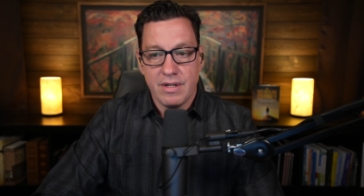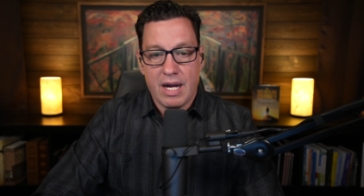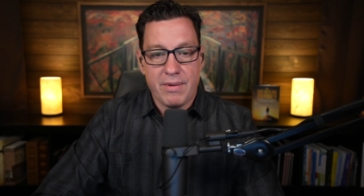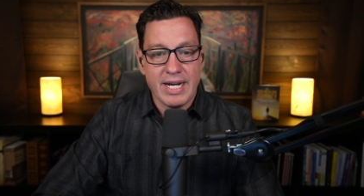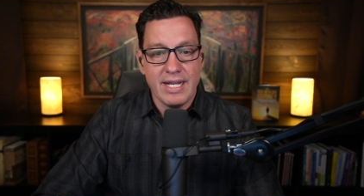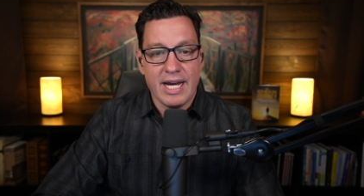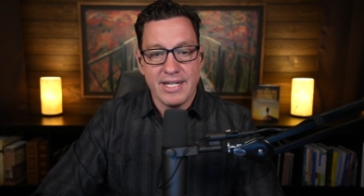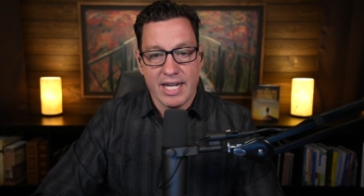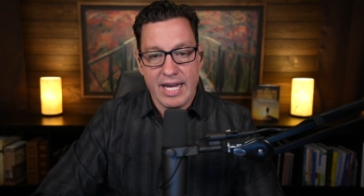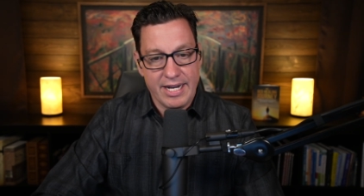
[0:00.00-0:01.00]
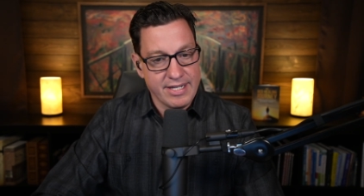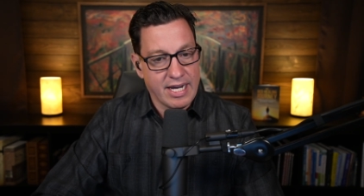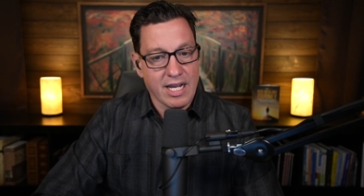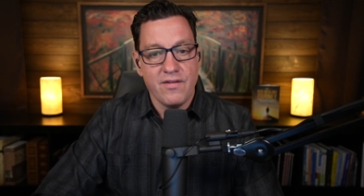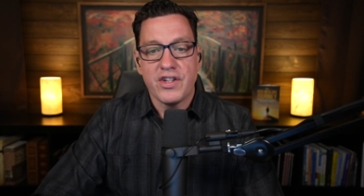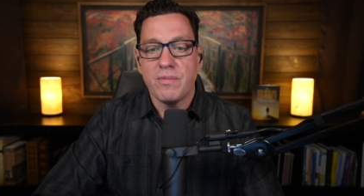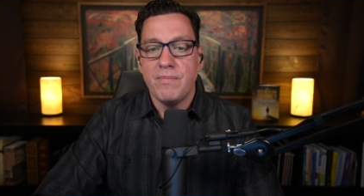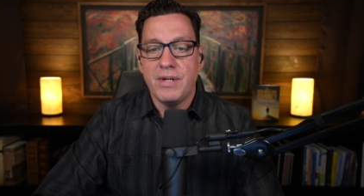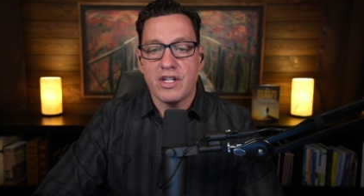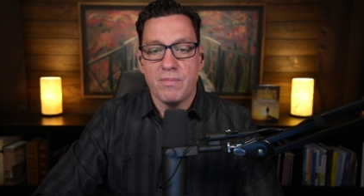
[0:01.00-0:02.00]
I recognize that God has not given
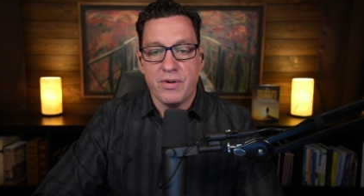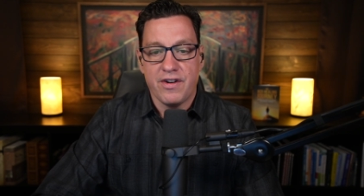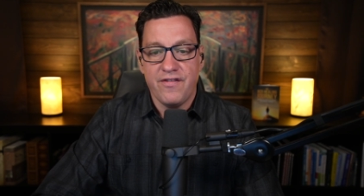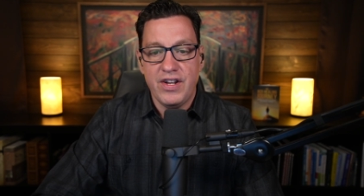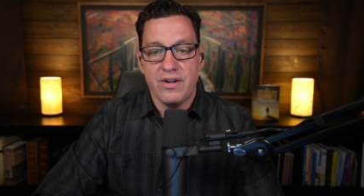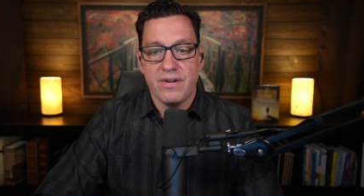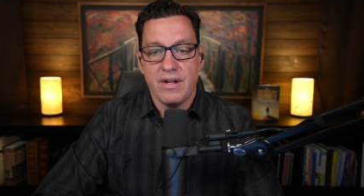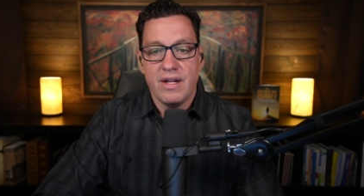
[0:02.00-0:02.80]
me a spirit of fear.